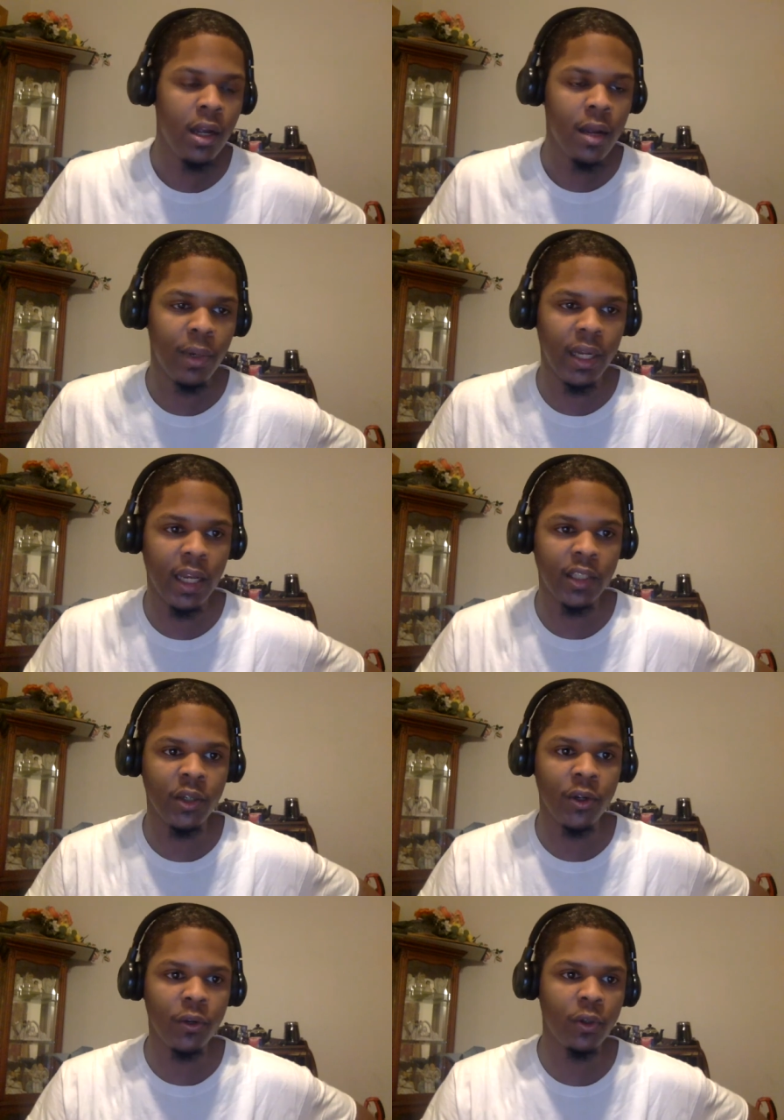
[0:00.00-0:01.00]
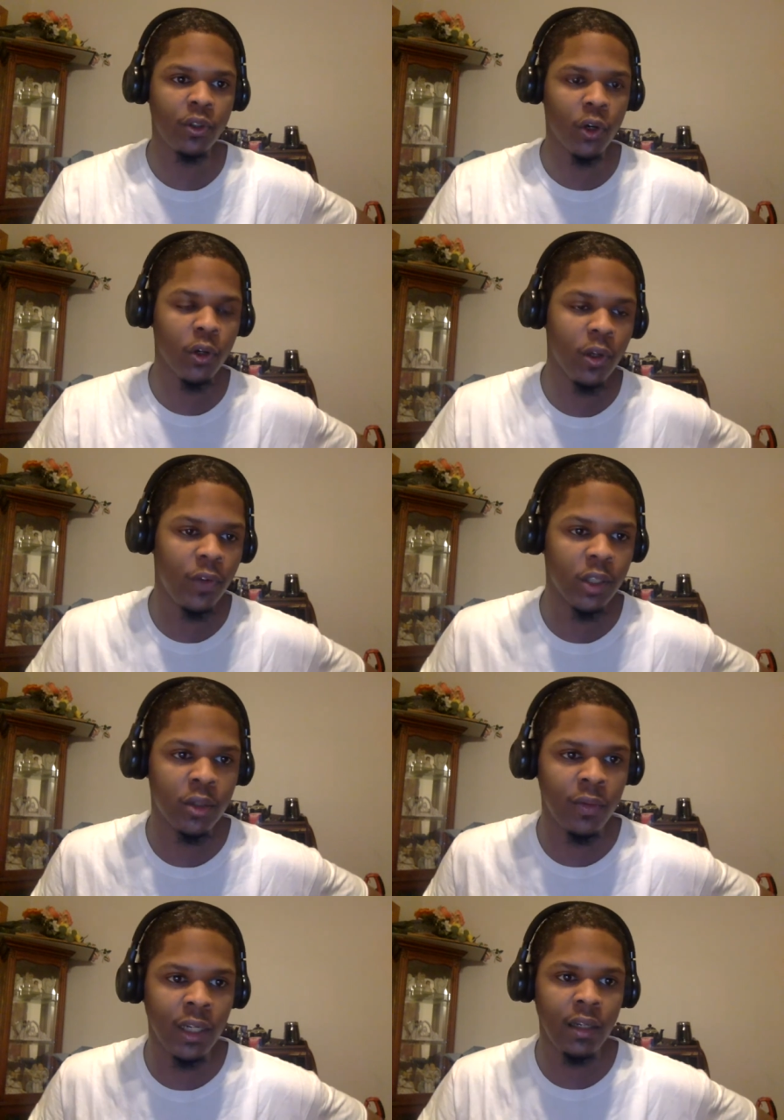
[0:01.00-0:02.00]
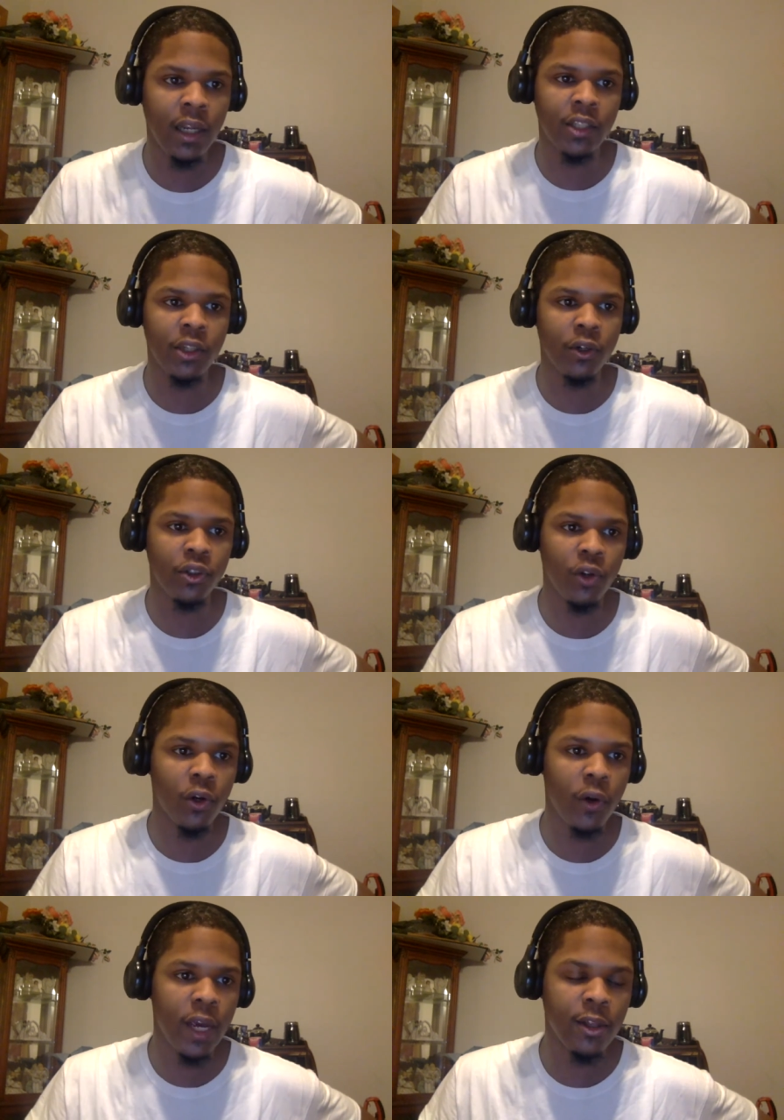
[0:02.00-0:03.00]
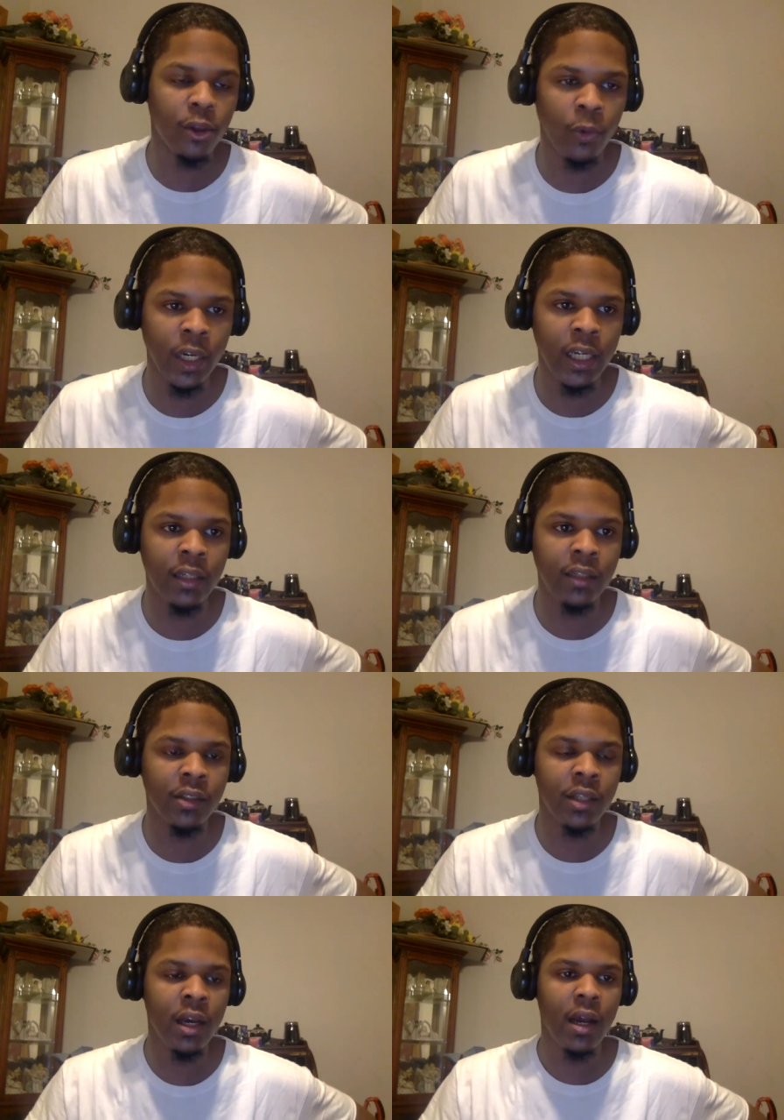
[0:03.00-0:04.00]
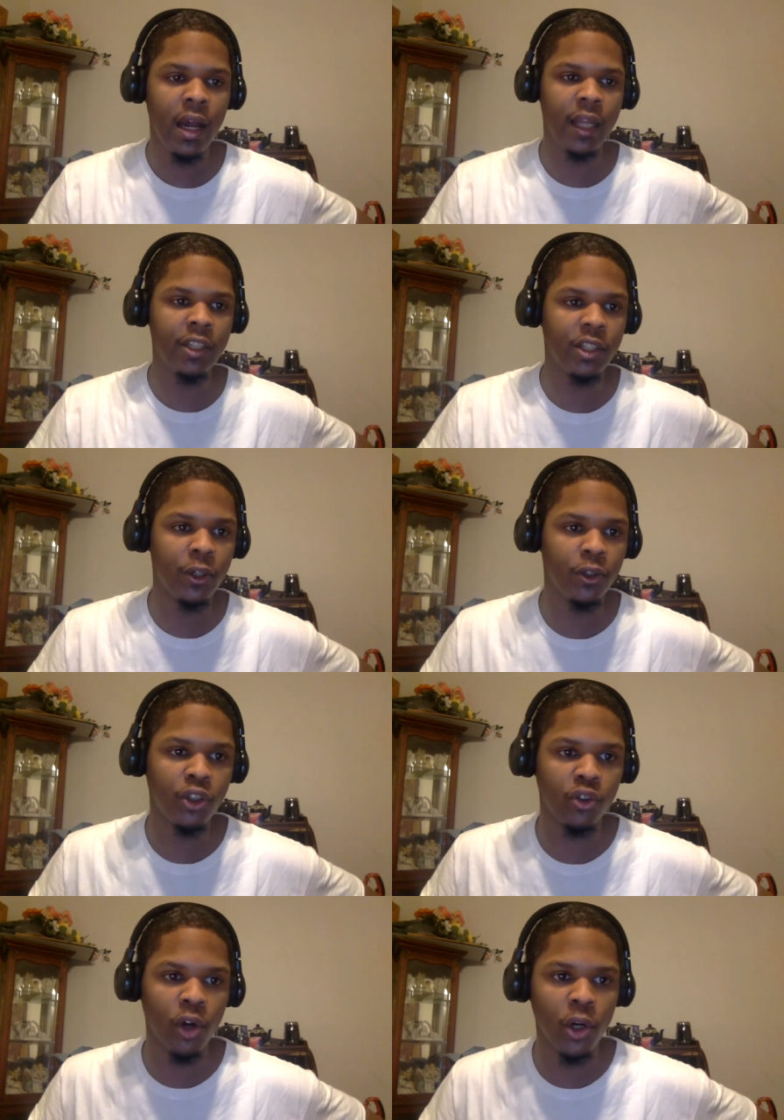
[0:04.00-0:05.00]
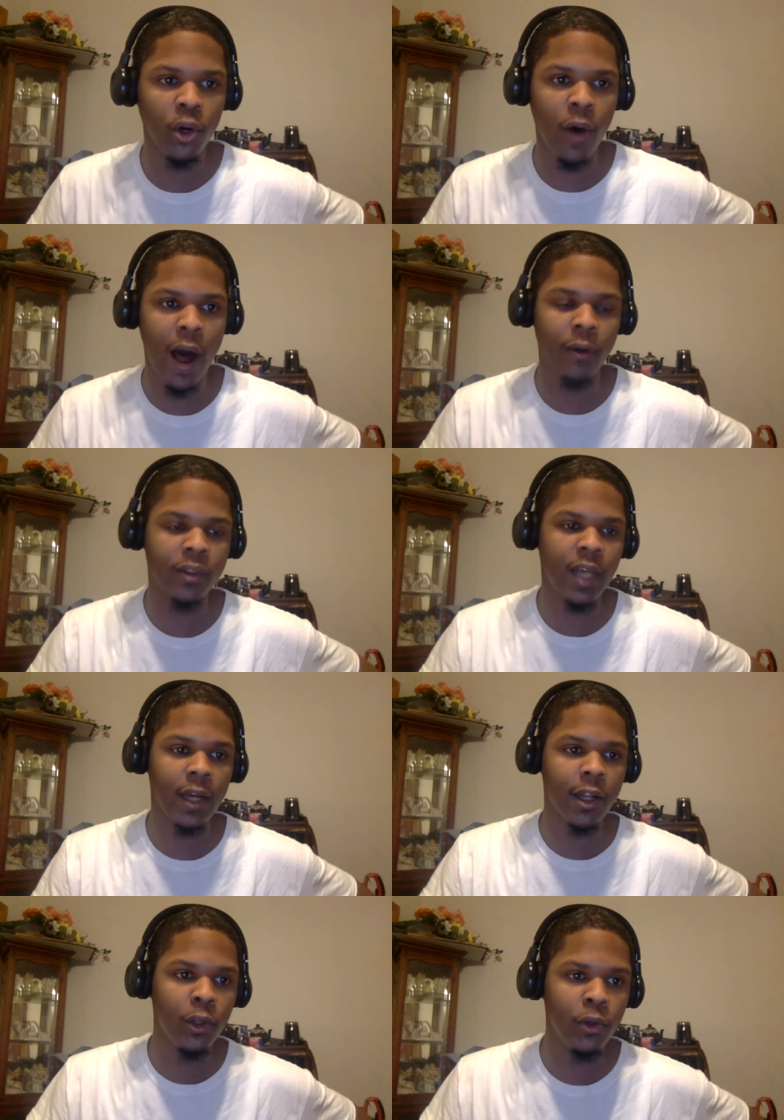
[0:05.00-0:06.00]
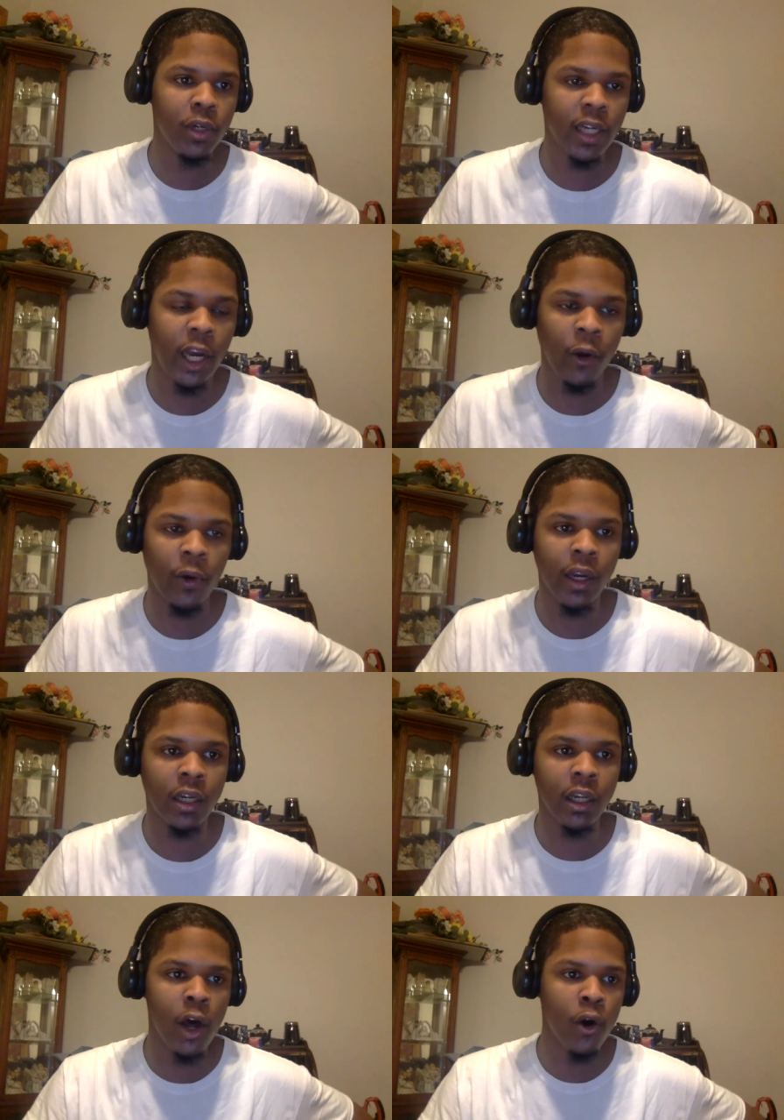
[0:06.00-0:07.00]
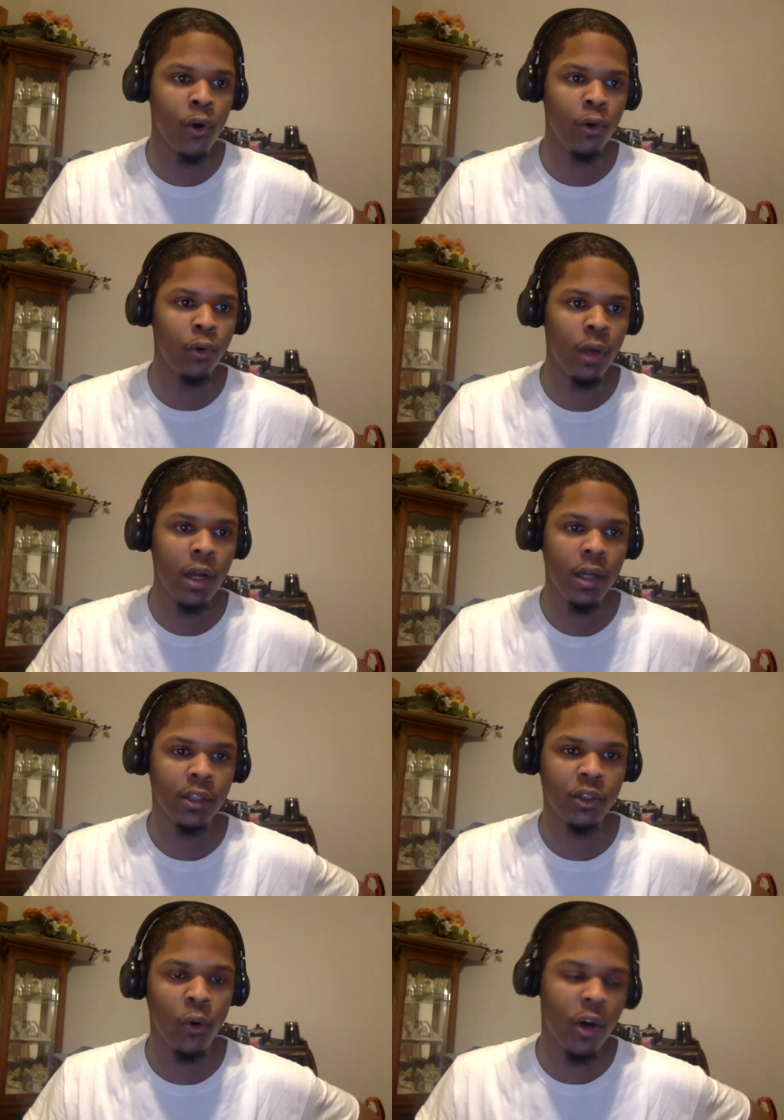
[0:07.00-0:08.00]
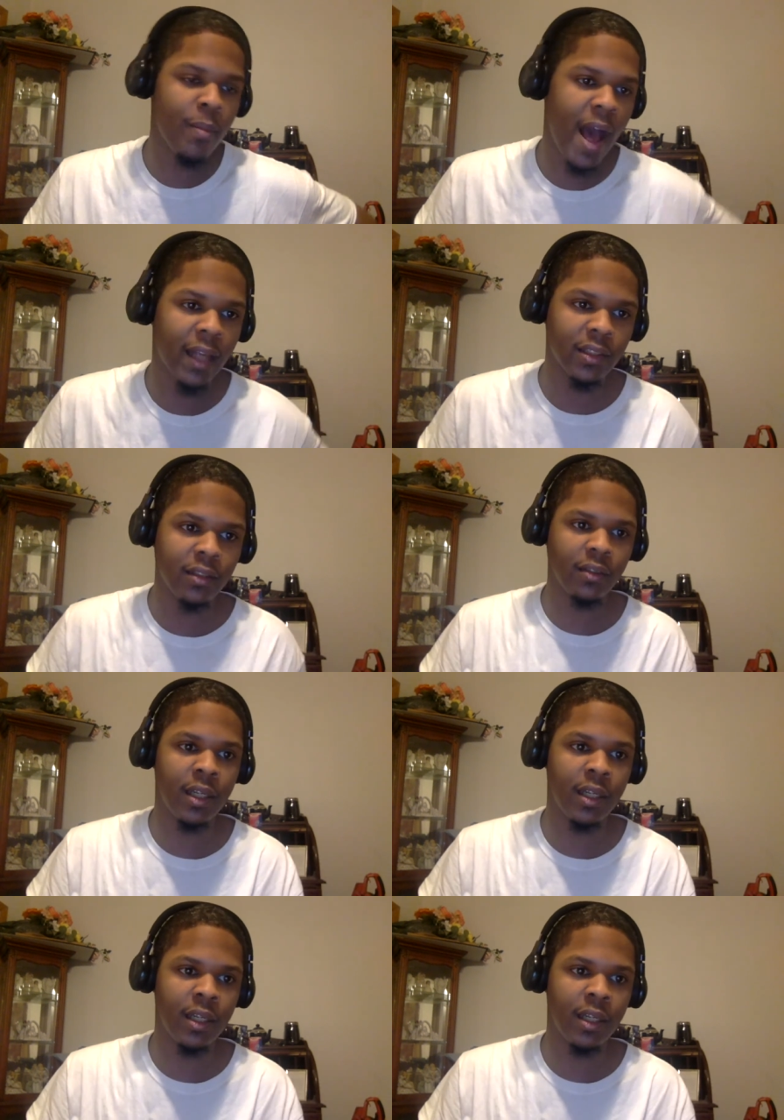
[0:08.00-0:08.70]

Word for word: but they still struggle defensively. They still struggle hitting threes, and they still struggle outside of Luka carrying the load, scoring baskets.